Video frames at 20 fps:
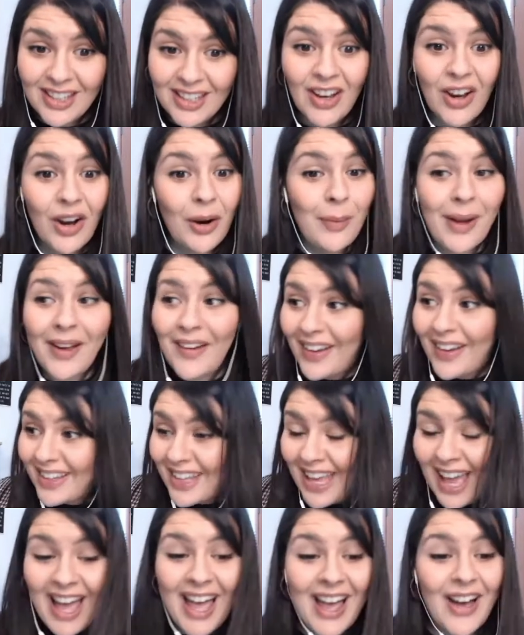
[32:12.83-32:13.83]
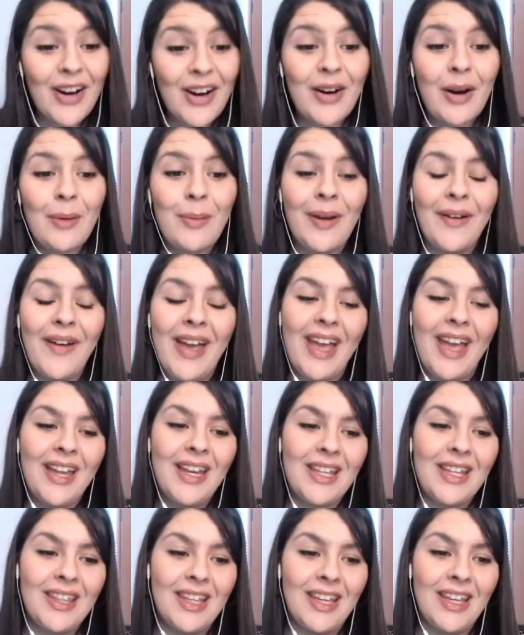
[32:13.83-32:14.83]
about yeah or about
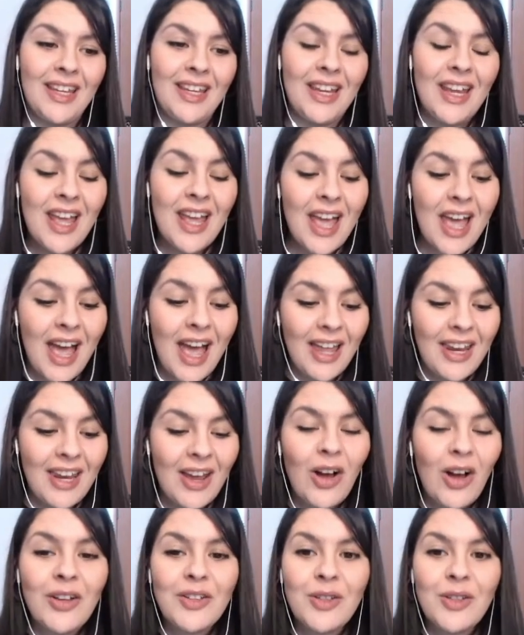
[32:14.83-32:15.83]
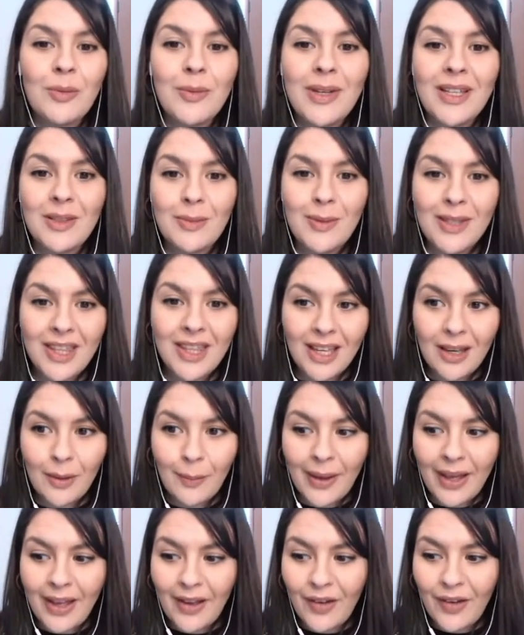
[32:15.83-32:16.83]
anything and it also makes me think
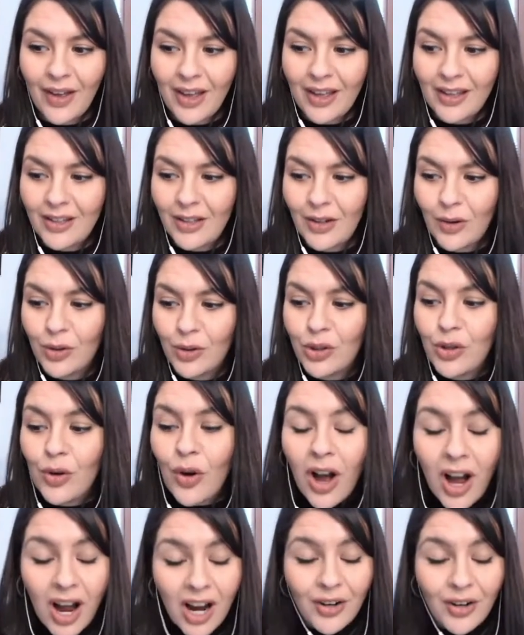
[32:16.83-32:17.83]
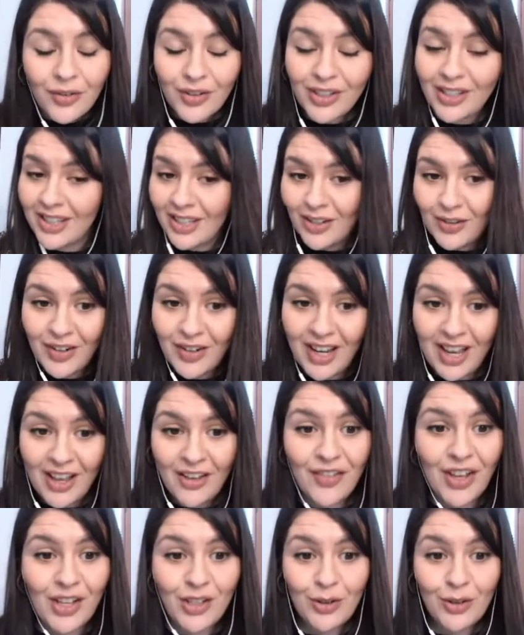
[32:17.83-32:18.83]
about you know you are really
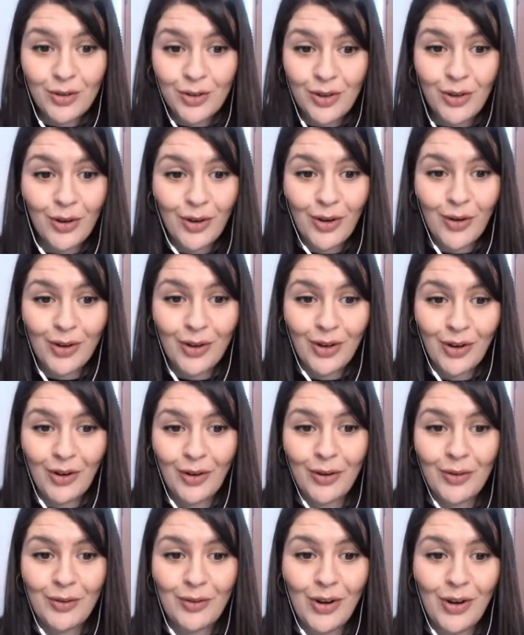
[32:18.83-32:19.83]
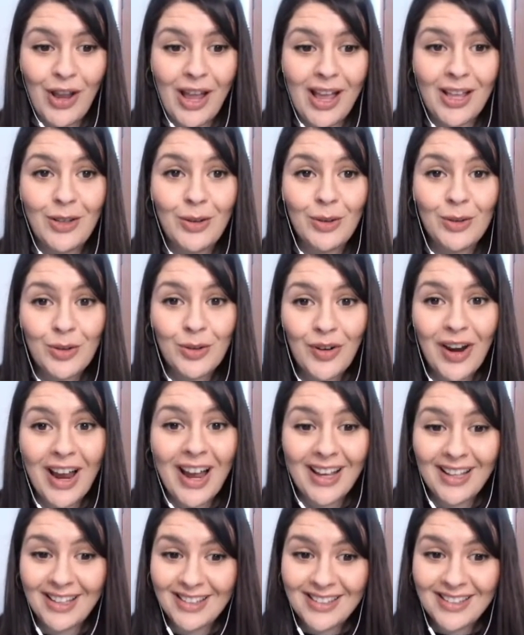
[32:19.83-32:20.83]
creative and you do go your own route and you
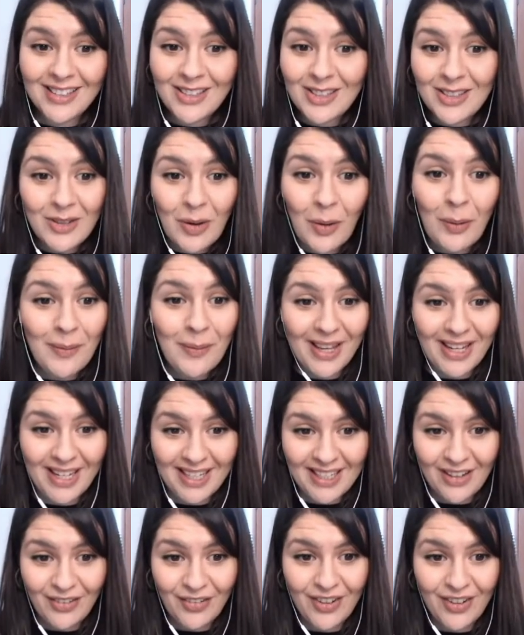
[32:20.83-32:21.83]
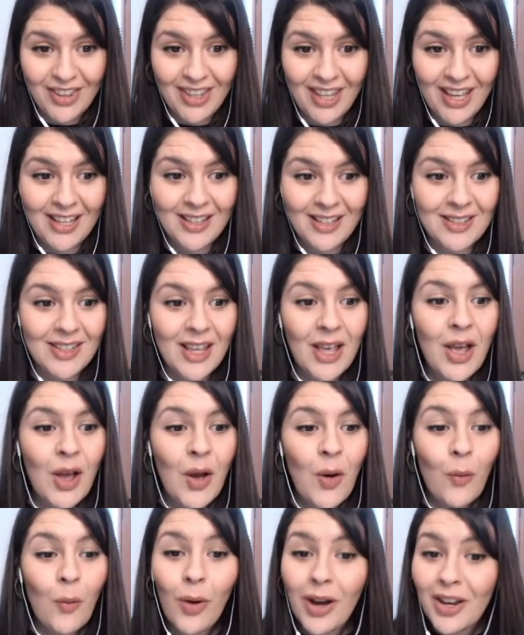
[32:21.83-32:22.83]
try so many different things
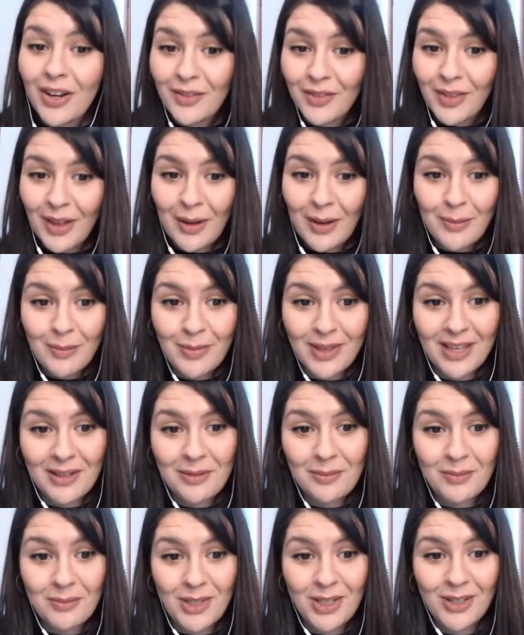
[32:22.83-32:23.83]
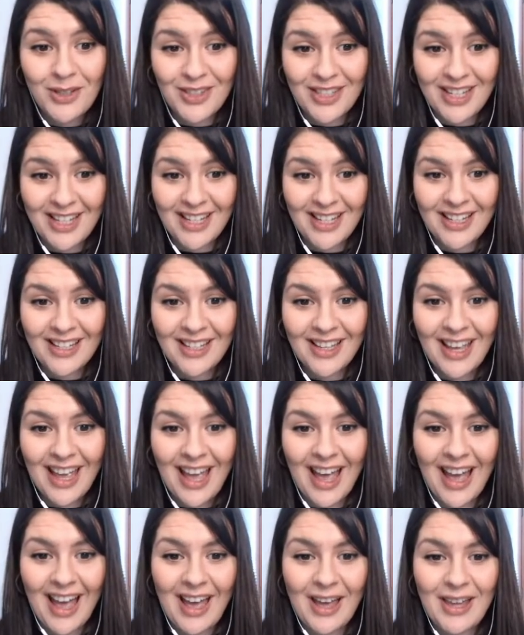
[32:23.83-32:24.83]
one of them being music
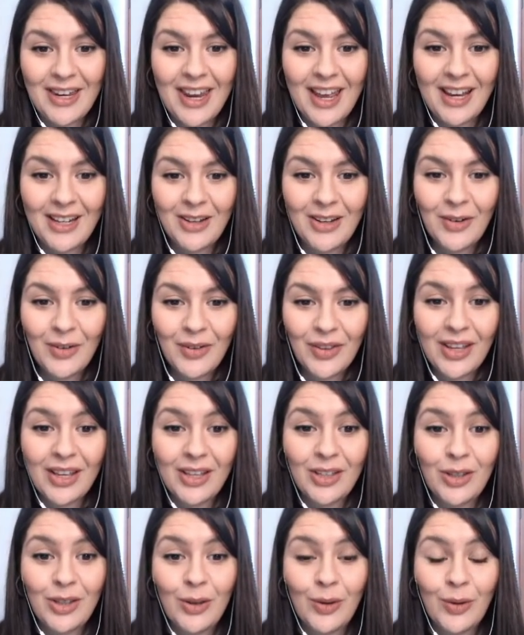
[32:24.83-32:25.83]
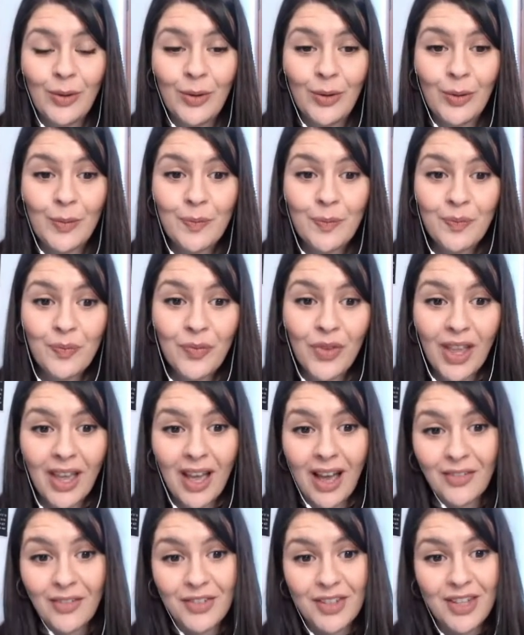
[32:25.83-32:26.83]
and i know that you
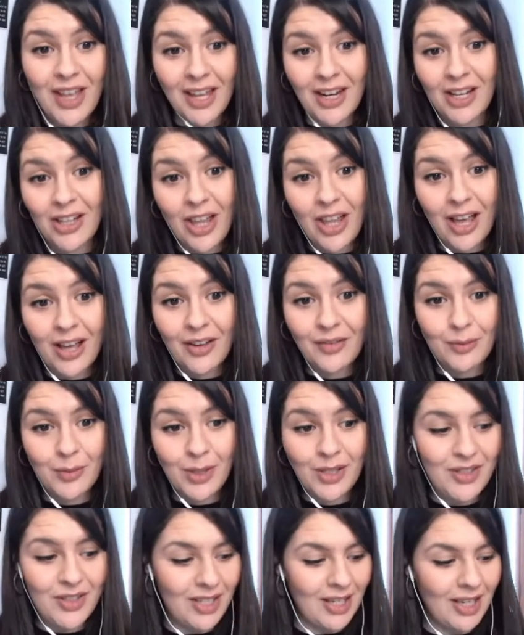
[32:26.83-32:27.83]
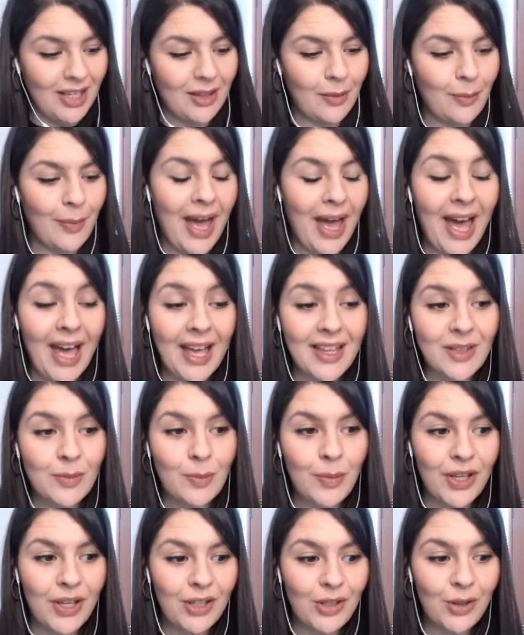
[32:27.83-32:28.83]
have done a lot of music in the
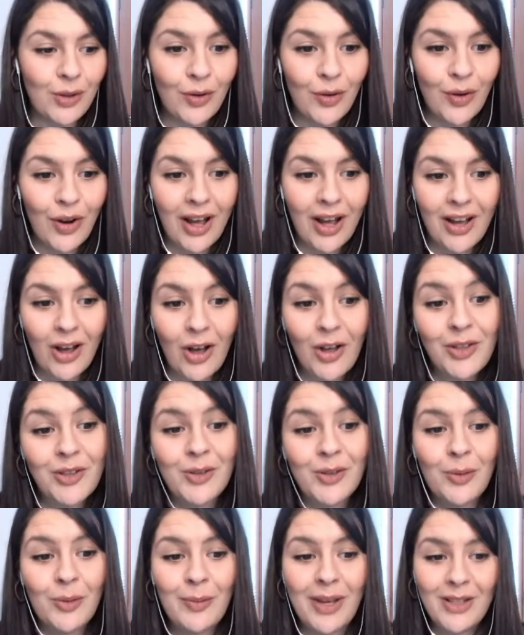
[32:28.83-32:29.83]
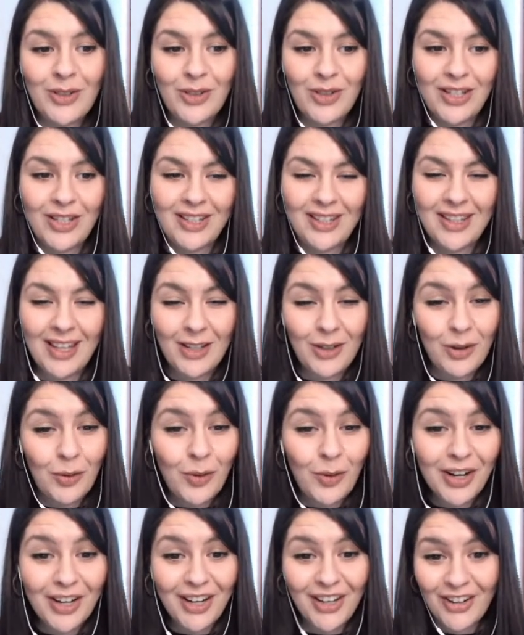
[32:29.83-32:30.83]
past but you have also mentioned that
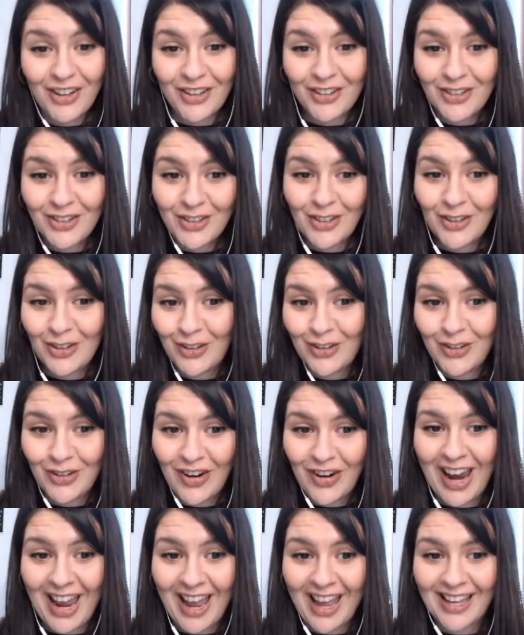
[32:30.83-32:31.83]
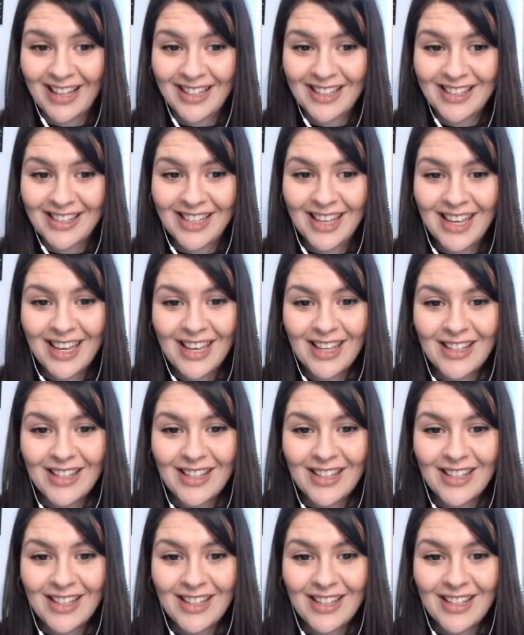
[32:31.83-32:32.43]
you're working on two tracks